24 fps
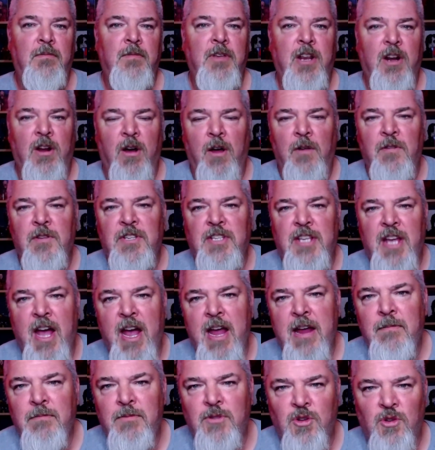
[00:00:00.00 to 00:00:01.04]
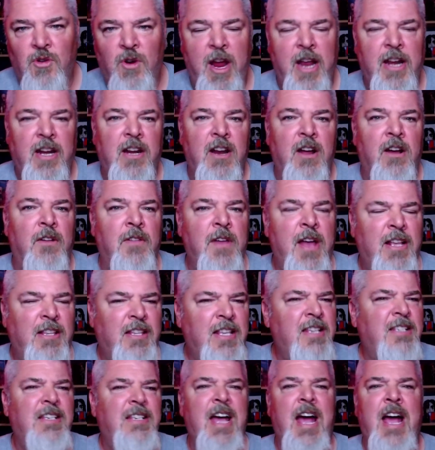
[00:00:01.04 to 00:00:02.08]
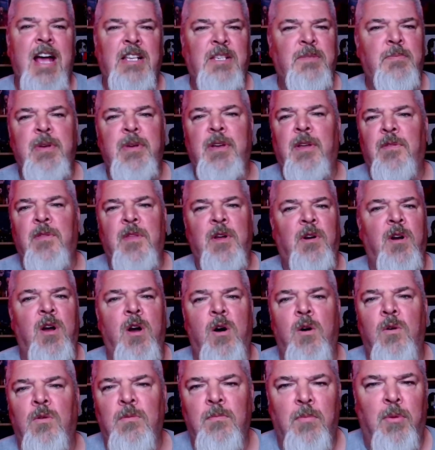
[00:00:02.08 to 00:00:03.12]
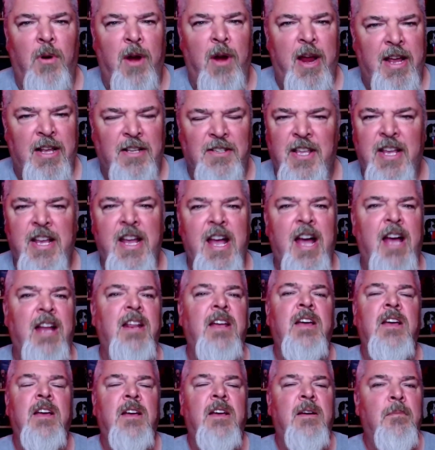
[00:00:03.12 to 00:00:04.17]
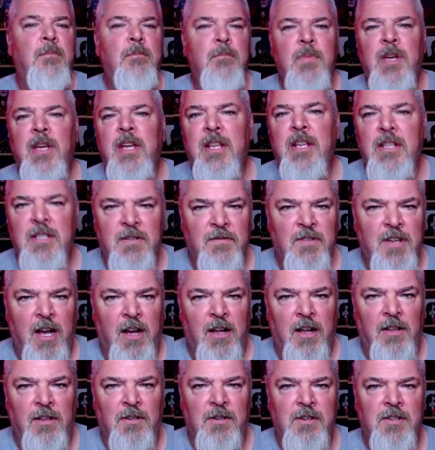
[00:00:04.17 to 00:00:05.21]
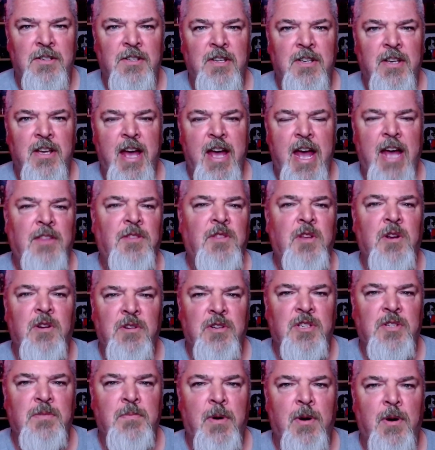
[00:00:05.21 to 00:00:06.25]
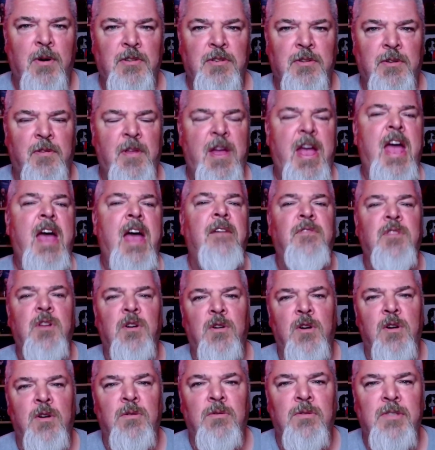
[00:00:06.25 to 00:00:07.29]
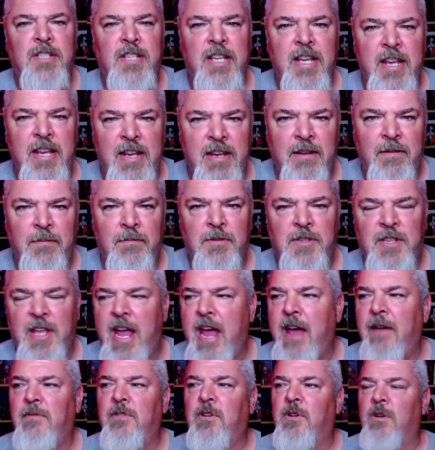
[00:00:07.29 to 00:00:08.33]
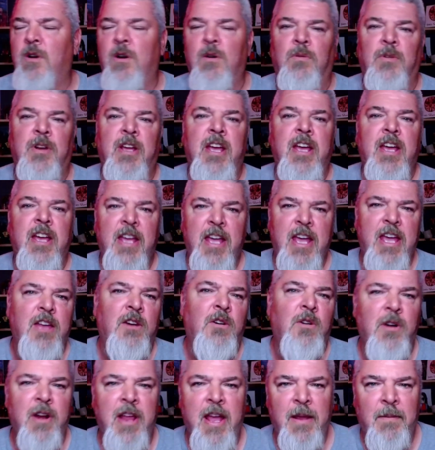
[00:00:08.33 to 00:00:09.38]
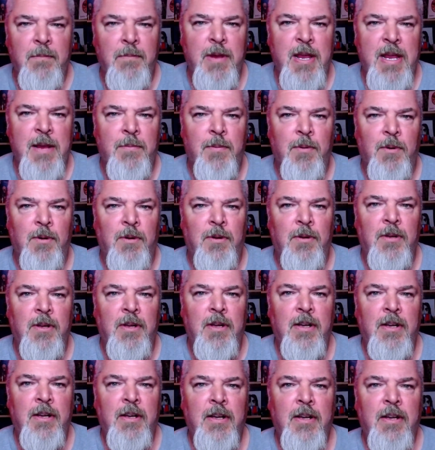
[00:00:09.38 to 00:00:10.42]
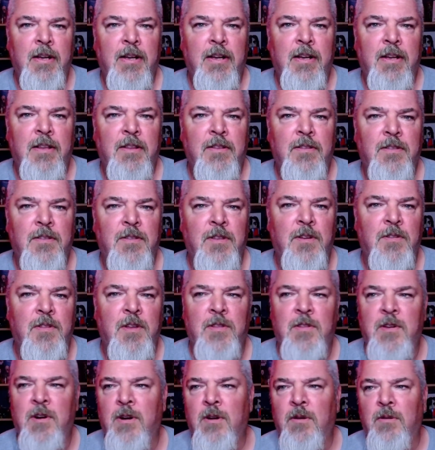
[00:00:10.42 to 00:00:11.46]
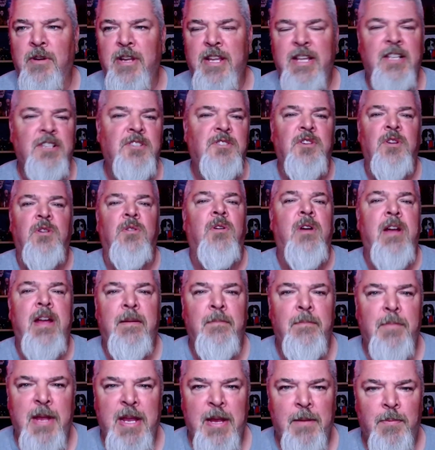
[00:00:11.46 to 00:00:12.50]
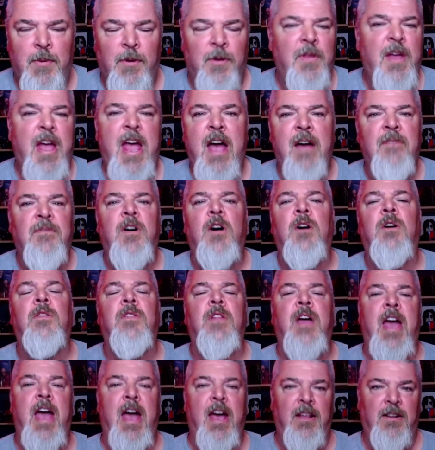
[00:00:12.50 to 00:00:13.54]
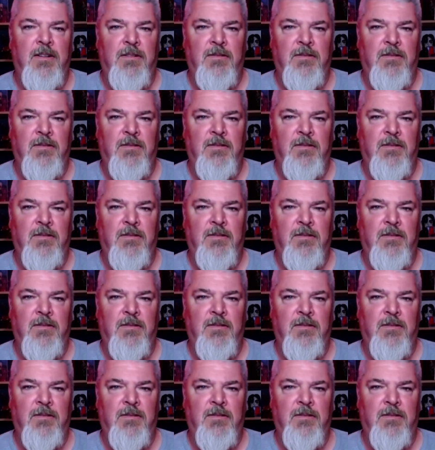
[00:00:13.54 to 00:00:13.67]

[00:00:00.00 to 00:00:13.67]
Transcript: All this hype train and all that. These guys build their own brands. They got millions of dollars at their disposal. They have their own teams. They have their own internet people, their own Instagram people. They have all that.